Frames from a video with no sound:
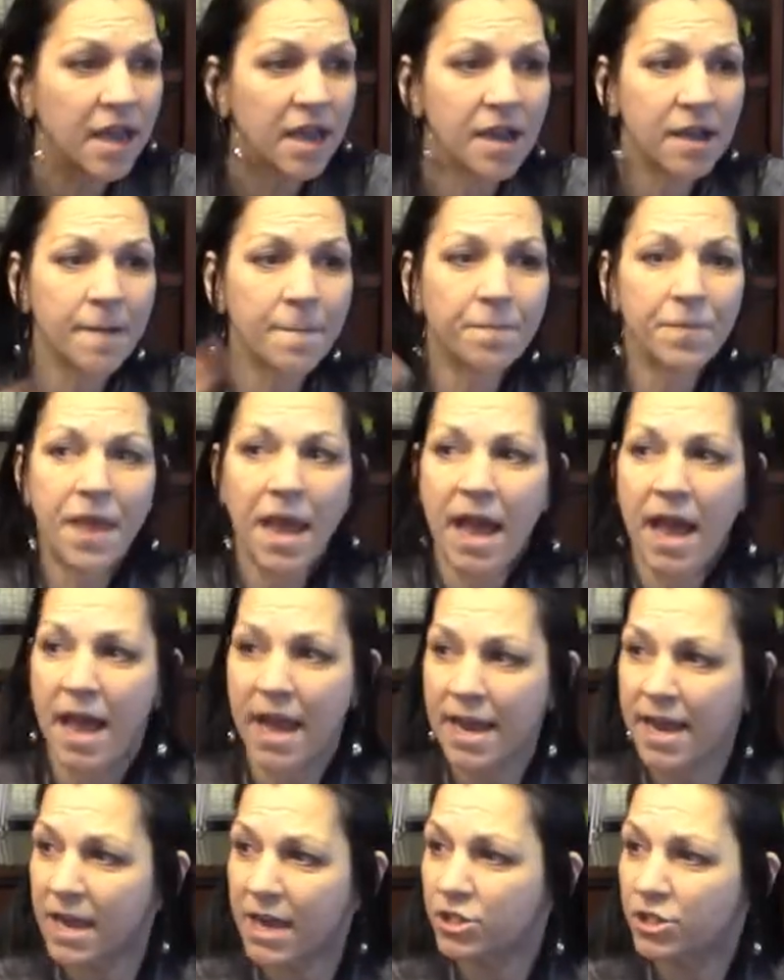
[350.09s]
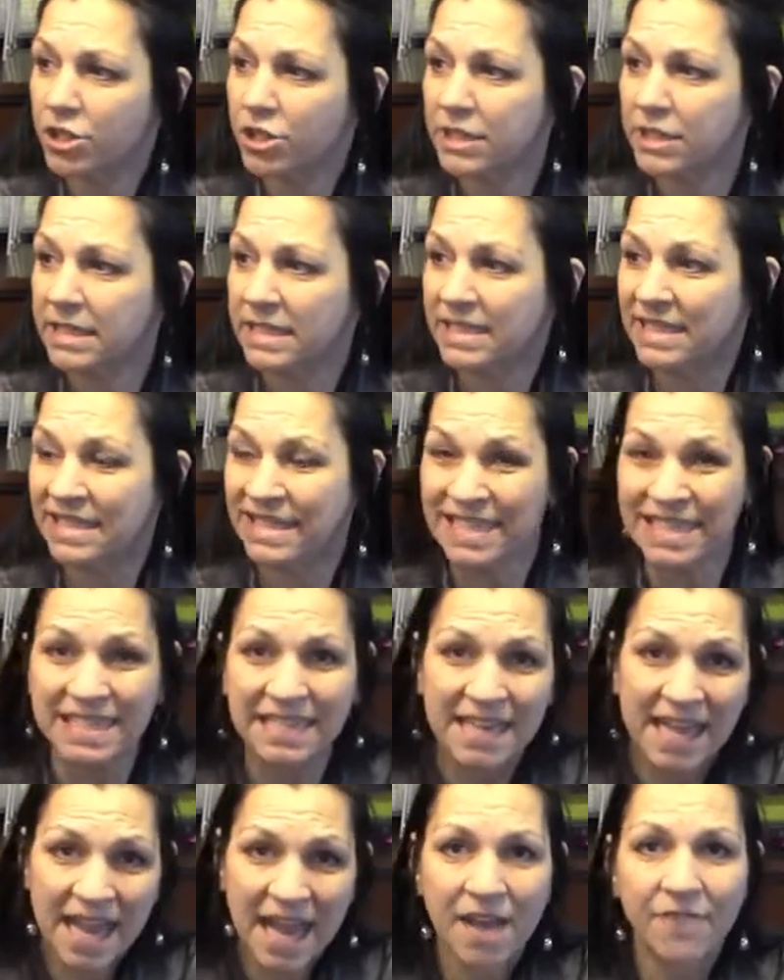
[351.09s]
Um, I actually
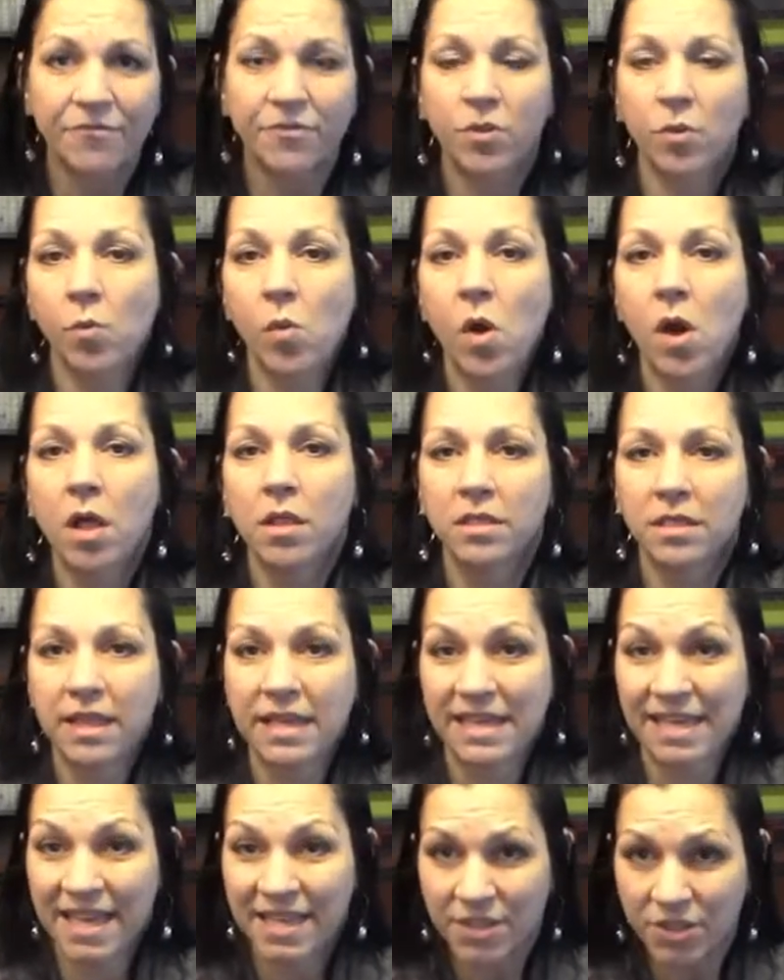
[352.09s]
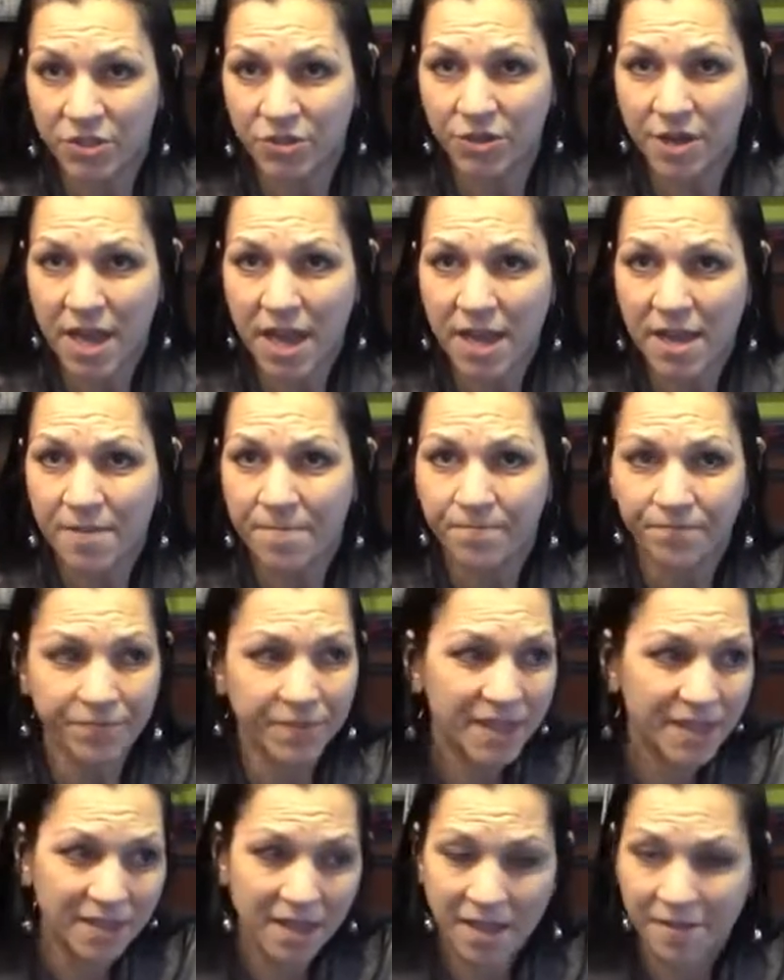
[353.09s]
did half of the wall yesterday
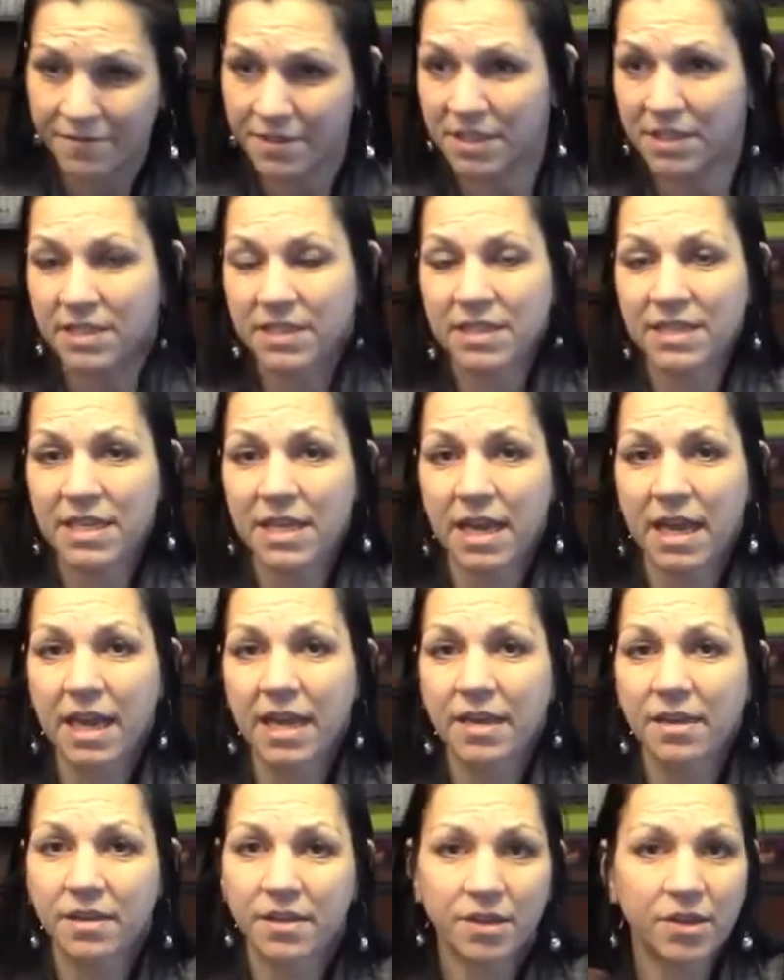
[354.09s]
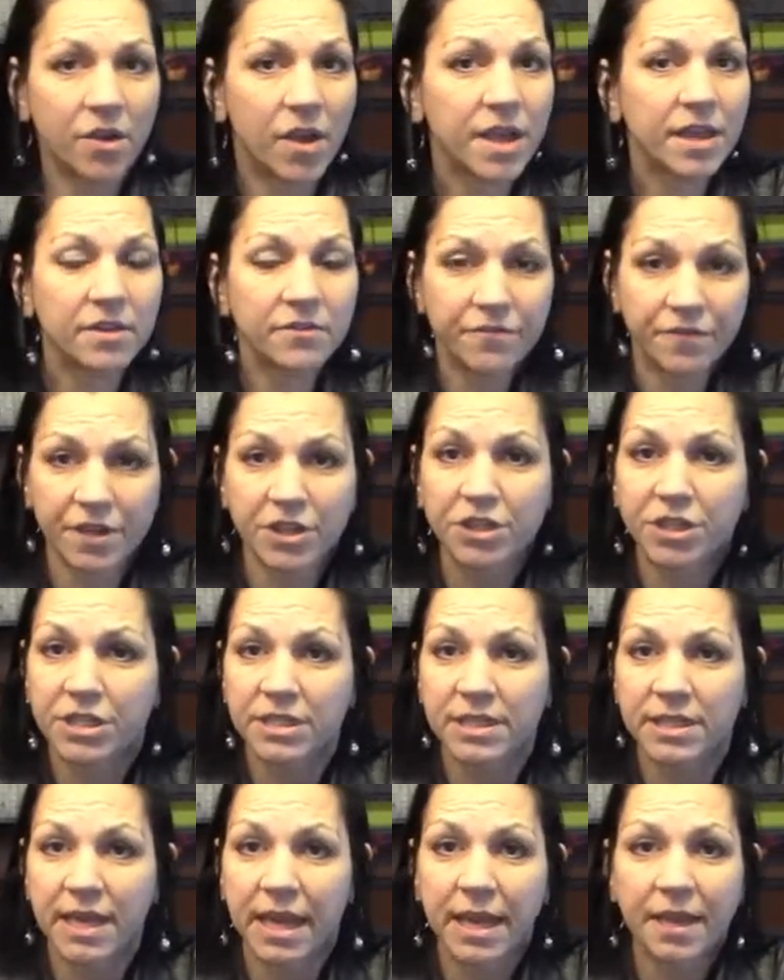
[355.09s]
and left it sitting. You know, I can finish it
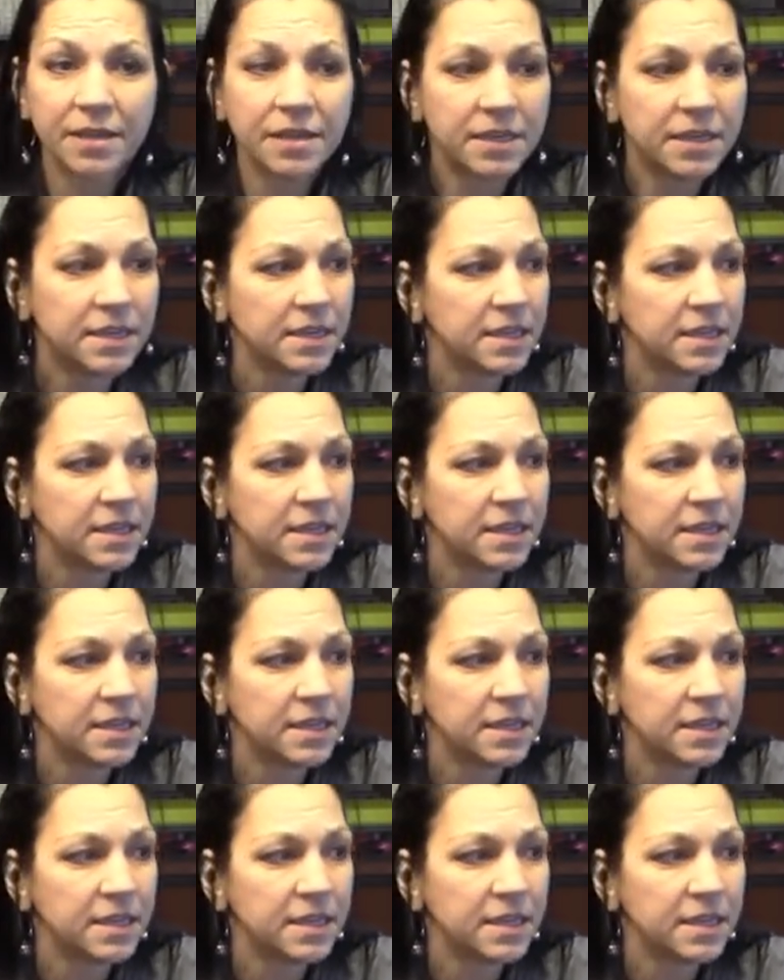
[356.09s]
today.